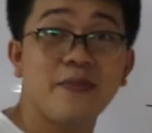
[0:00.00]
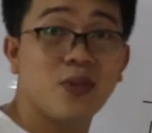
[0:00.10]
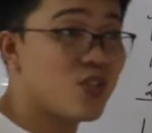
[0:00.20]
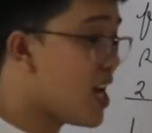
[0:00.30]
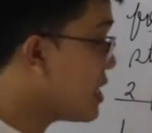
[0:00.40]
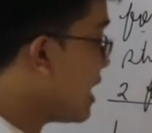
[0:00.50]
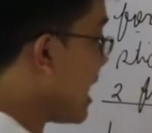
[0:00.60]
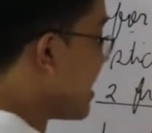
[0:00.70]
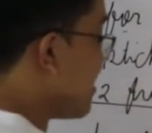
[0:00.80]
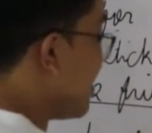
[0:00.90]
to check the
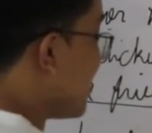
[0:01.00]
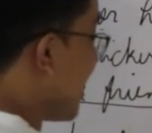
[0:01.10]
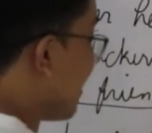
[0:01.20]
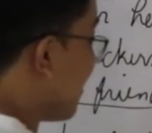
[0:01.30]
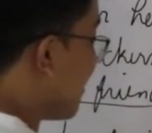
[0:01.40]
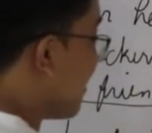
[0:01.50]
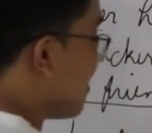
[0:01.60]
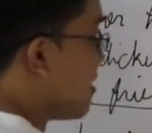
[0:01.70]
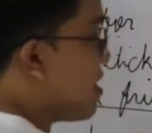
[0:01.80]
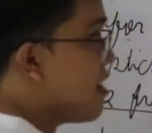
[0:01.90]
last digit.
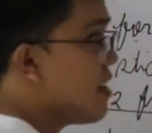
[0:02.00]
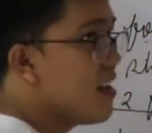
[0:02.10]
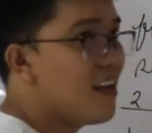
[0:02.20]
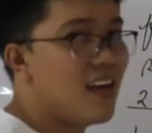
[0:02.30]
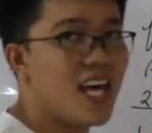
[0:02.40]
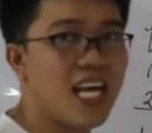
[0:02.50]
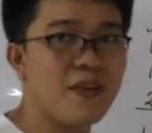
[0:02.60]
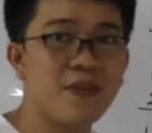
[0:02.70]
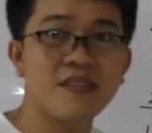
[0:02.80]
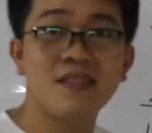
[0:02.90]
And
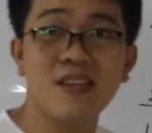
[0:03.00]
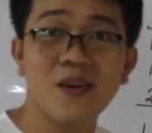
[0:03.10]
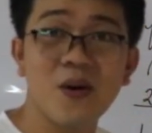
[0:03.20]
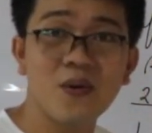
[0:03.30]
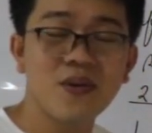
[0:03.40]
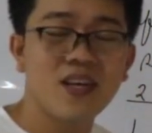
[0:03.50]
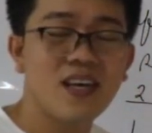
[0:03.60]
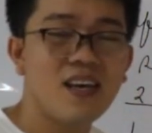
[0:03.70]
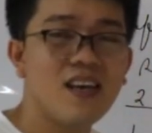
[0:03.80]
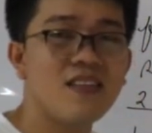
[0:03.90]
if it's 0,
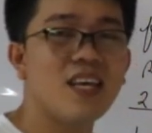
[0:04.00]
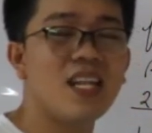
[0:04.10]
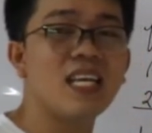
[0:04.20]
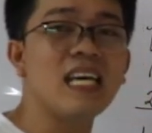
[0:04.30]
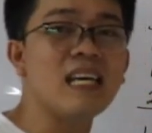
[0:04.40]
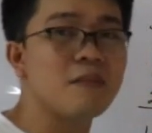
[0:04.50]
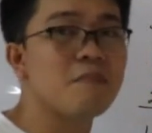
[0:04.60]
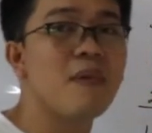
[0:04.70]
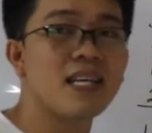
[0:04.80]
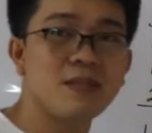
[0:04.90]
then it
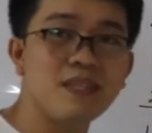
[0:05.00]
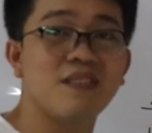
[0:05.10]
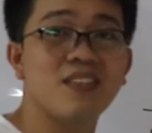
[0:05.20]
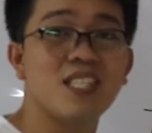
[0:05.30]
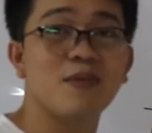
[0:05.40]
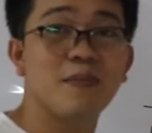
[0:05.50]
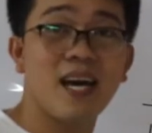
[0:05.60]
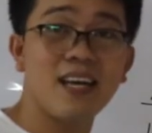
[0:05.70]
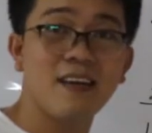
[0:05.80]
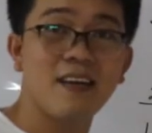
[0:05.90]
must be divisible
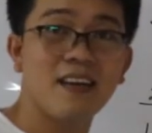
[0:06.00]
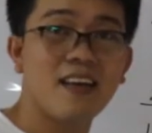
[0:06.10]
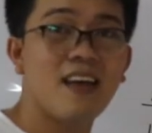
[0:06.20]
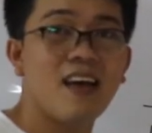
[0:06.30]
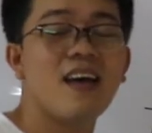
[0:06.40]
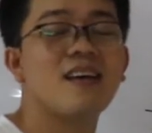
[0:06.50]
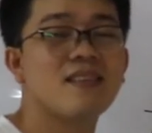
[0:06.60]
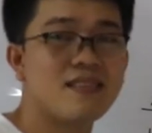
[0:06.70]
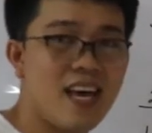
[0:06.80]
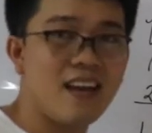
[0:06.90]
by
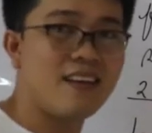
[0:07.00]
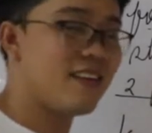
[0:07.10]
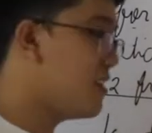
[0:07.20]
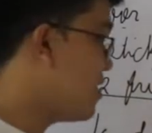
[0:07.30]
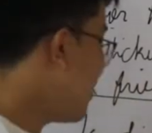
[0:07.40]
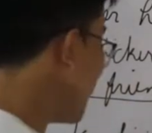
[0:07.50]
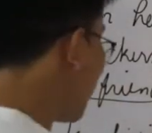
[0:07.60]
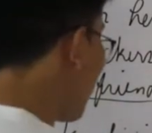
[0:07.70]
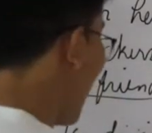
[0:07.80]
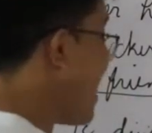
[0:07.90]
10. Then we
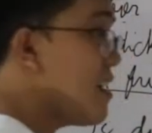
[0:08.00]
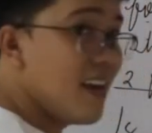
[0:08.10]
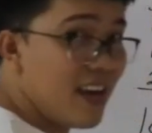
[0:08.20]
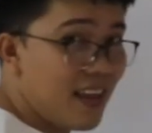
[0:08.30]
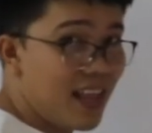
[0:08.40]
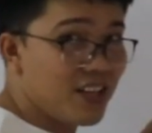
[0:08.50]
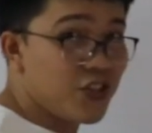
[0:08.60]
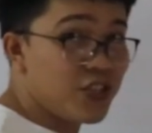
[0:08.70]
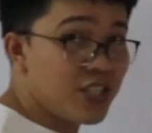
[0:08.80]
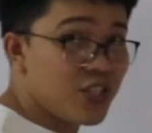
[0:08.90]
say
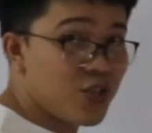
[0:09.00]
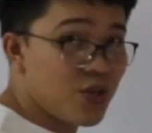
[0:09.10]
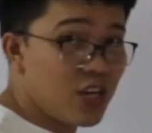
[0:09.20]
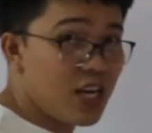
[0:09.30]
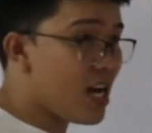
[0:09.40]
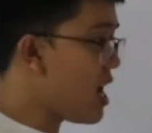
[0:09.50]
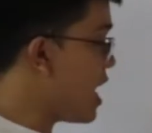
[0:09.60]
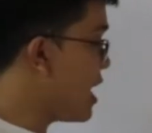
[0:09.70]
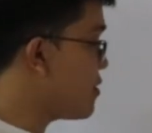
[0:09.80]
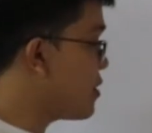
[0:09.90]
that just
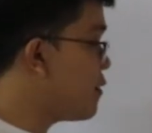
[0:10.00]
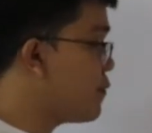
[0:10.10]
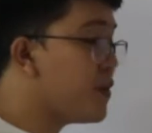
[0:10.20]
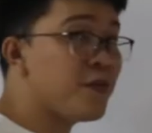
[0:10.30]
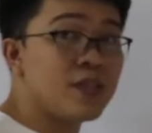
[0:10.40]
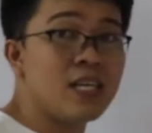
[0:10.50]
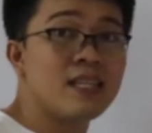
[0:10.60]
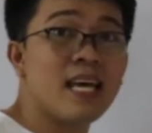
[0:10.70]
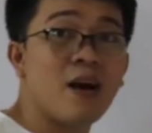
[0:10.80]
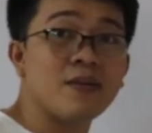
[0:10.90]

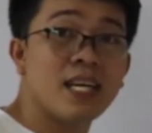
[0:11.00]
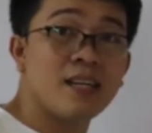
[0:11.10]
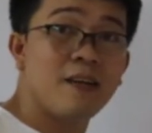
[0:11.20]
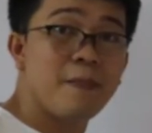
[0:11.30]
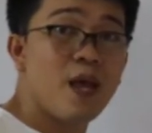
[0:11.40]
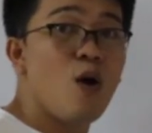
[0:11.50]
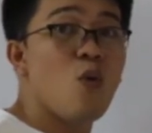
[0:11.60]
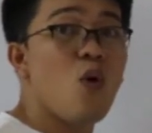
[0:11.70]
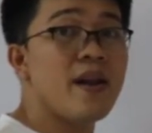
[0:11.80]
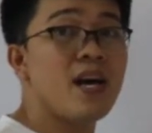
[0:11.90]

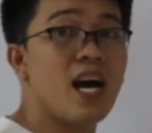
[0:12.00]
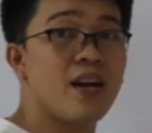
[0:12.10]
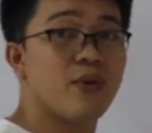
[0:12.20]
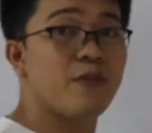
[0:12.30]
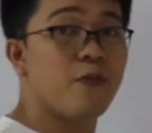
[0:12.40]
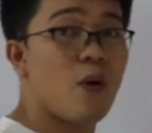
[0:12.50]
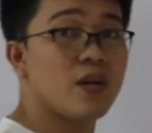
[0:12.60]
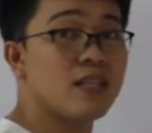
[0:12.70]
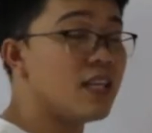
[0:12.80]
315,140